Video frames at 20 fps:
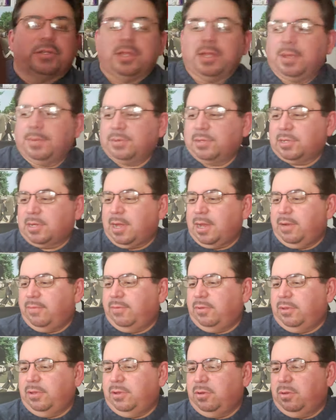stamps. It's kind of
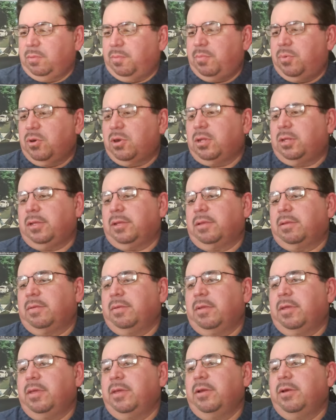a little booklet
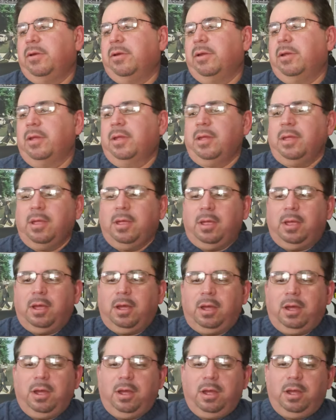here.
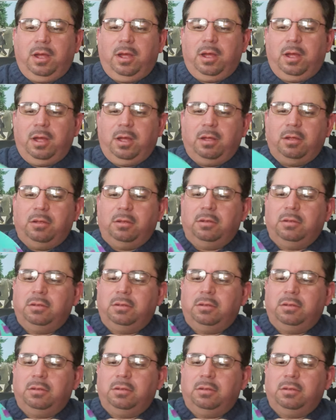I'm